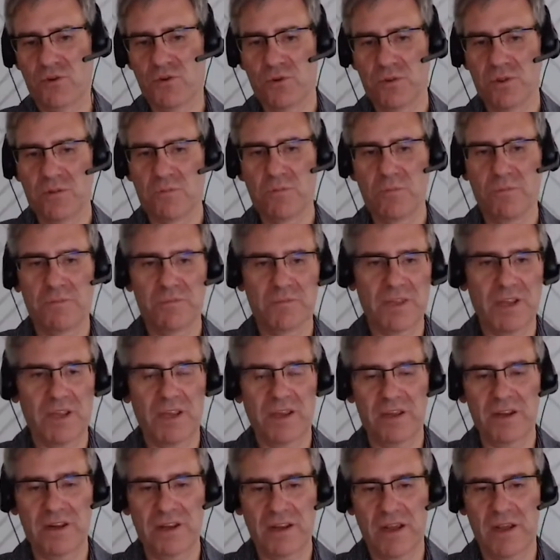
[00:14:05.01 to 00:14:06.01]
You couldn't
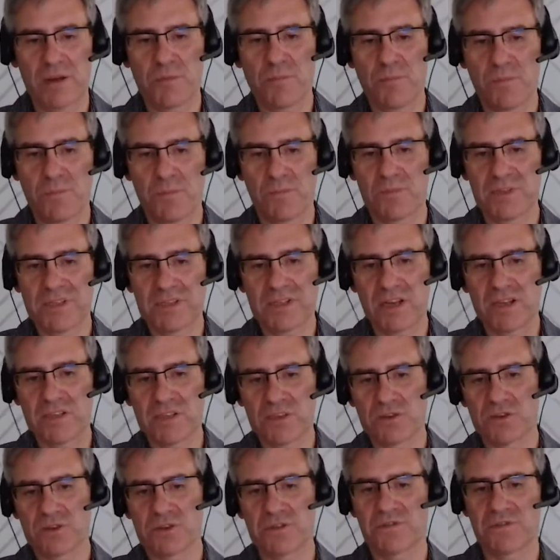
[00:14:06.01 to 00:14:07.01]
take like
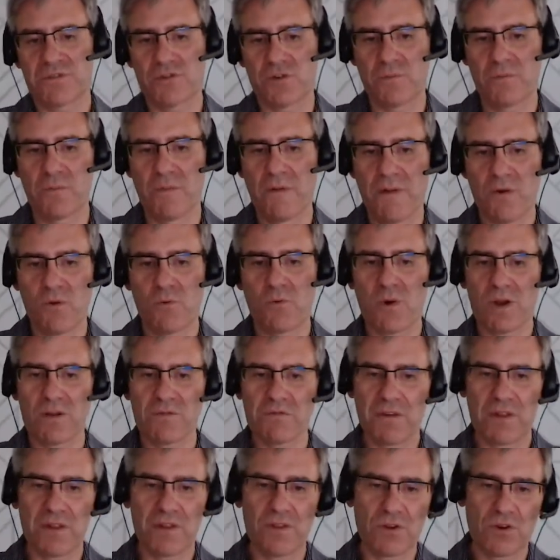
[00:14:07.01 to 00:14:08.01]
sensors from one
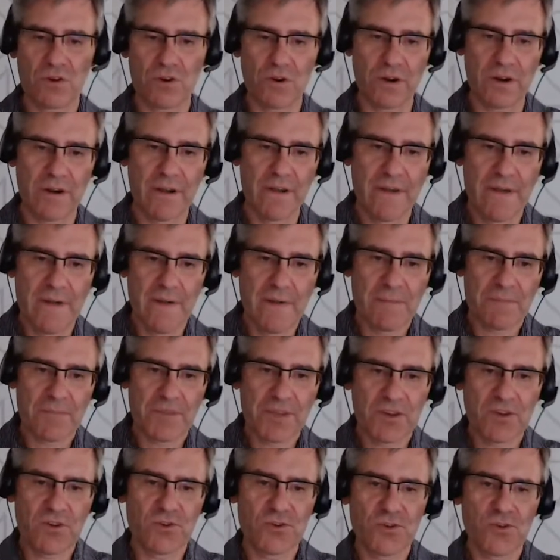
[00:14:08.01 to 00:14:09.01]
vendor,
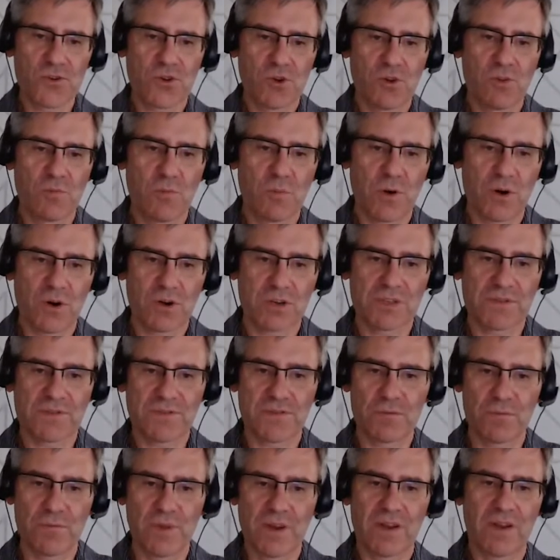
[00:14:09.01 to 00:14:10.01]
the control box
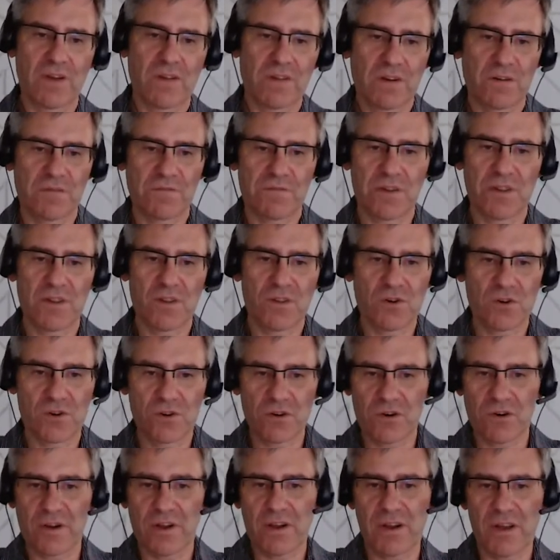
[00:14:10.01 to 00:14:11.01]
from another
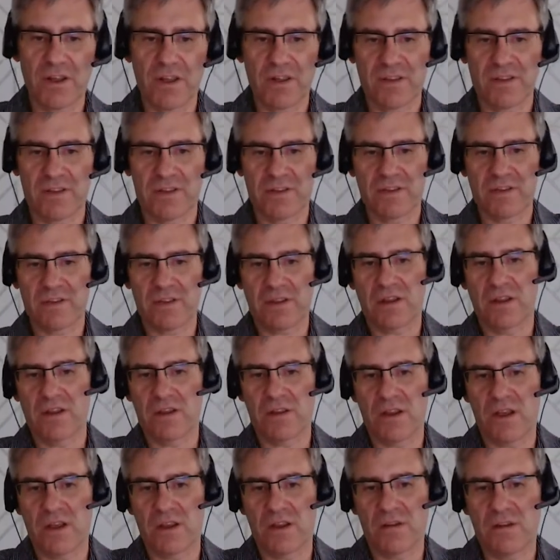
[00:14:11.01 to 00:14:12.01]
vendor, and
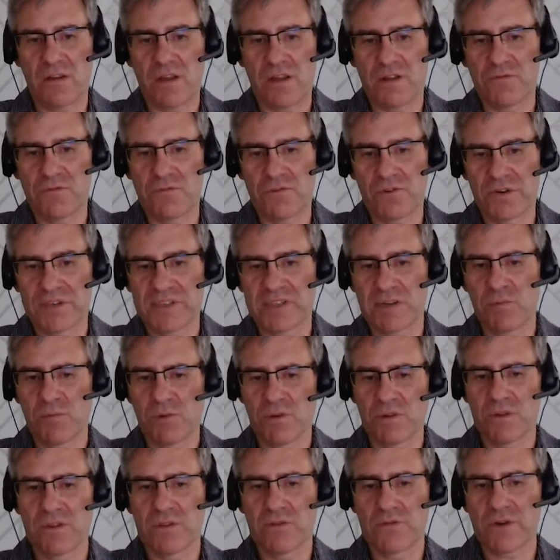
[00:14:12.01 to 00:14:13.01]
for
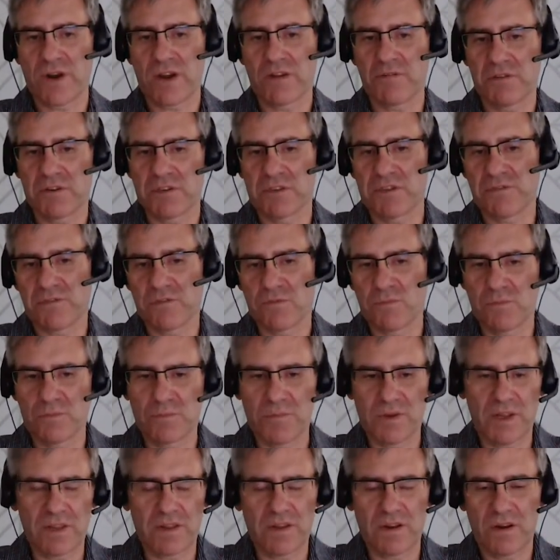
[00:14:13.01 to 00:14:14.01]
example the drivers from
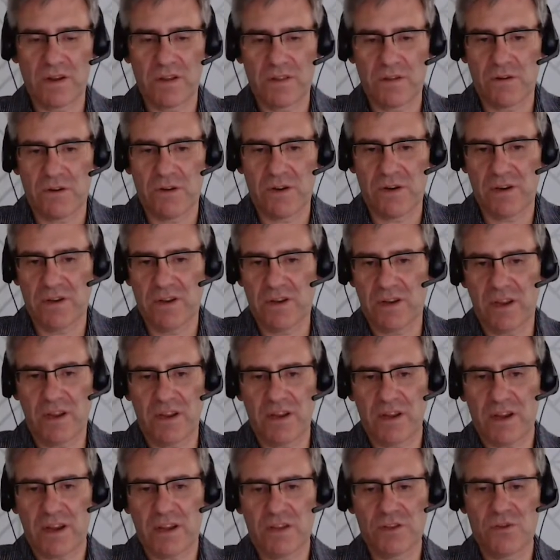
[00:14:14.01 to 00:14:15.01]
yet another.
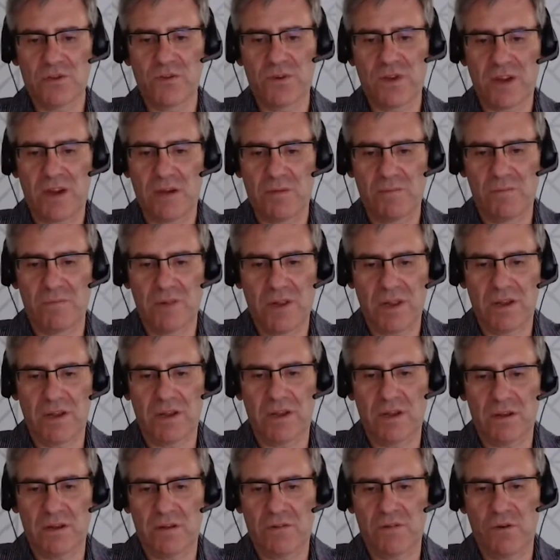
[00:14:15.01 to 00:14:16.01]
It had to come
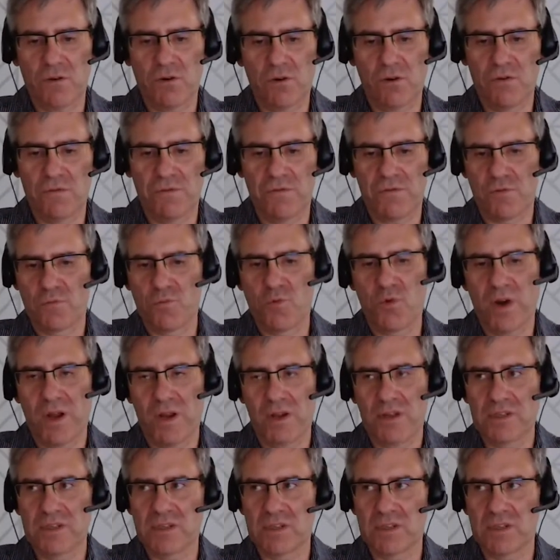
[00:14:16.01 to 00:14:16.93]
like all from one.